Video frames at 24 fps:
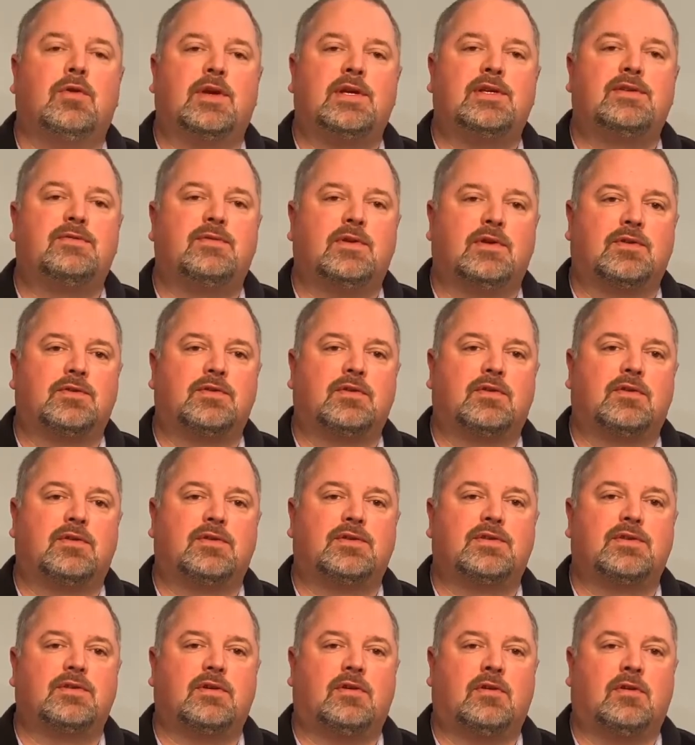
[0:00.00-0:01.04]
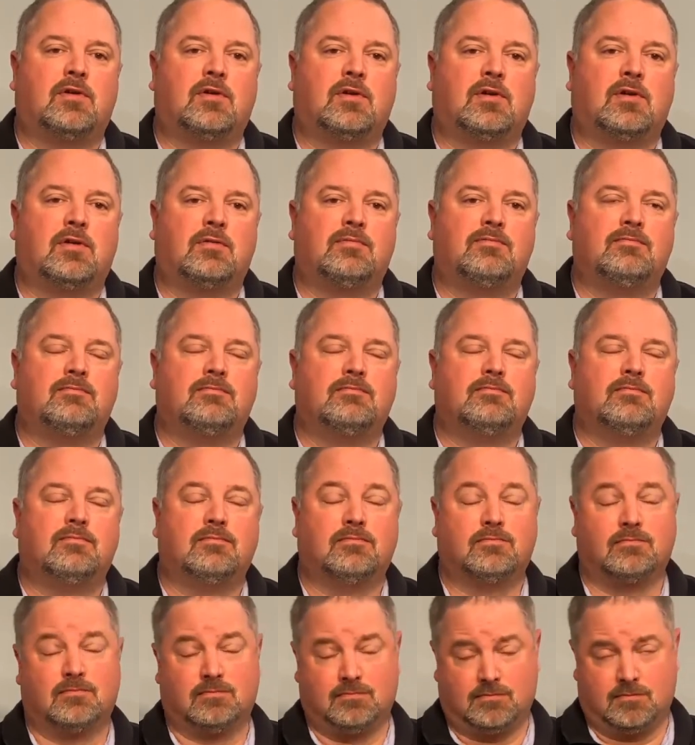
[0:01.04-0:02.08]
grease filters are
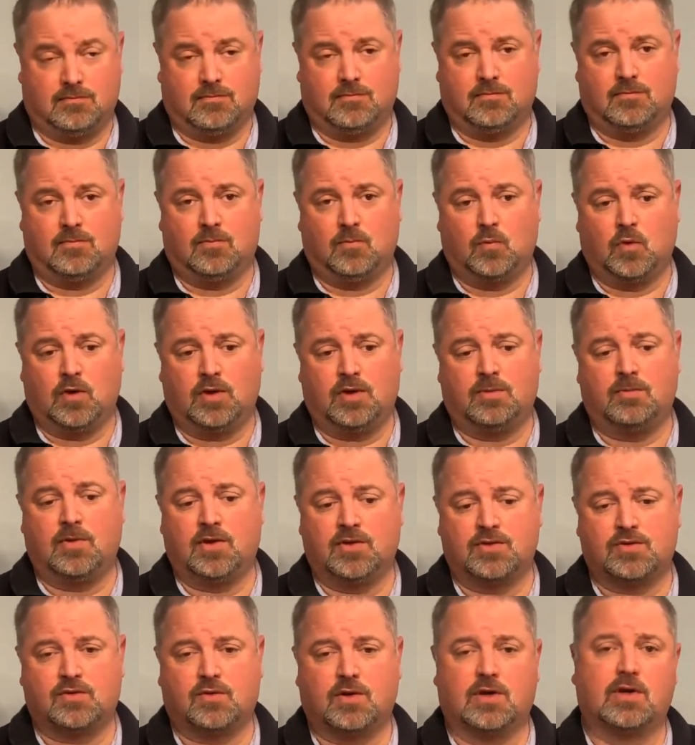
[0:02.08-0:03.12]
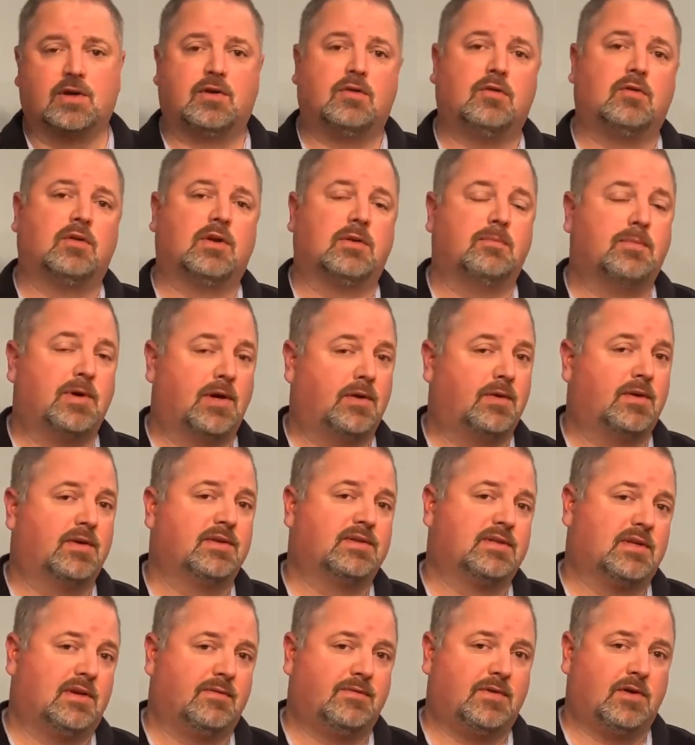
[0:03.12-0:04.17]
one of the most critical
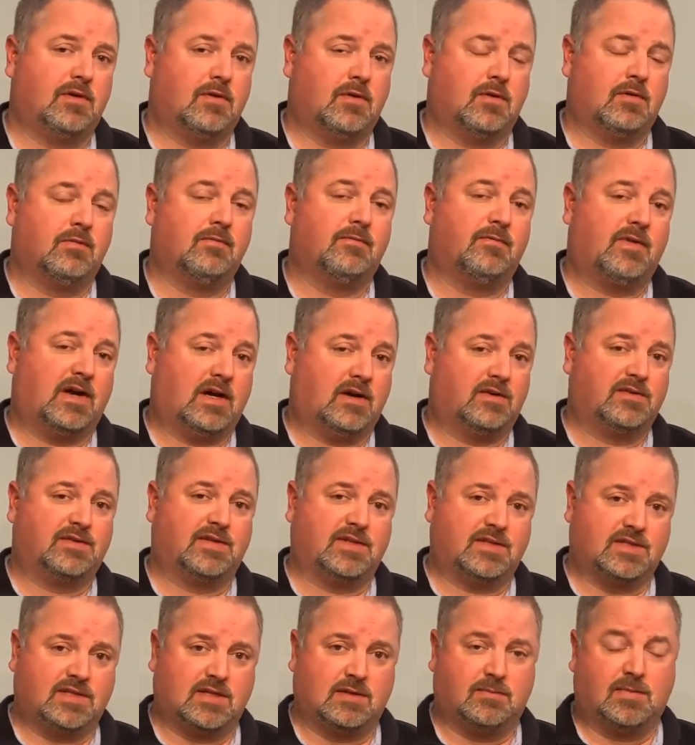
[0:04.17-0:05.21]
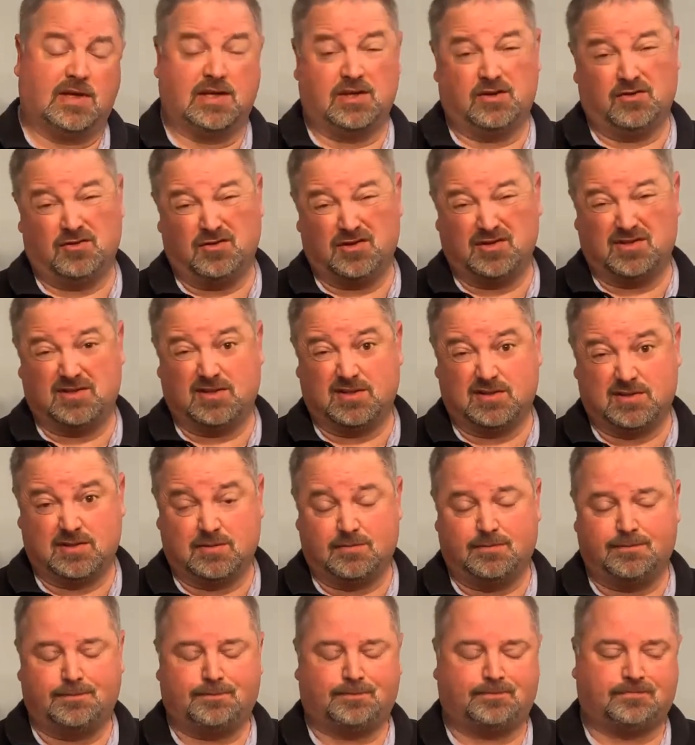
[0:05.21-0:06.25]
components of your fire system and your hood
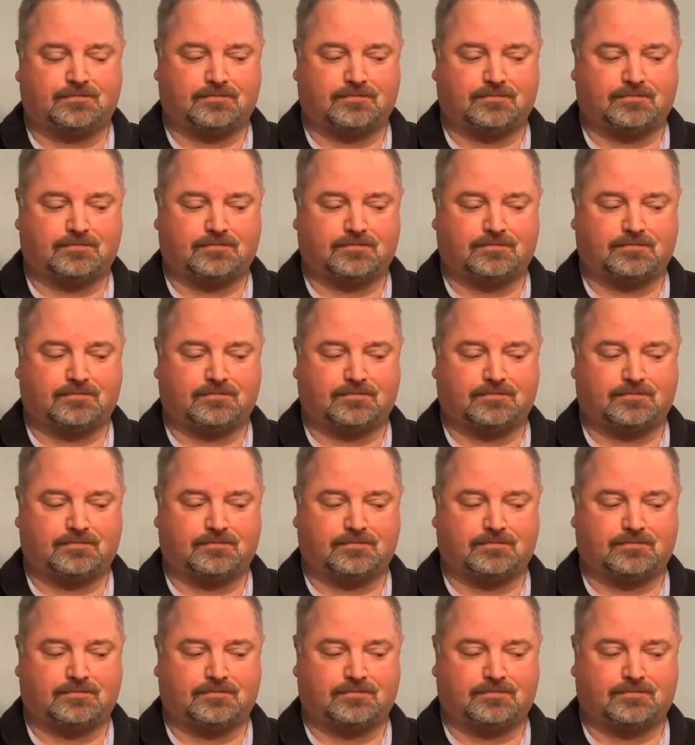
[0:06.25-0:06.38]
system.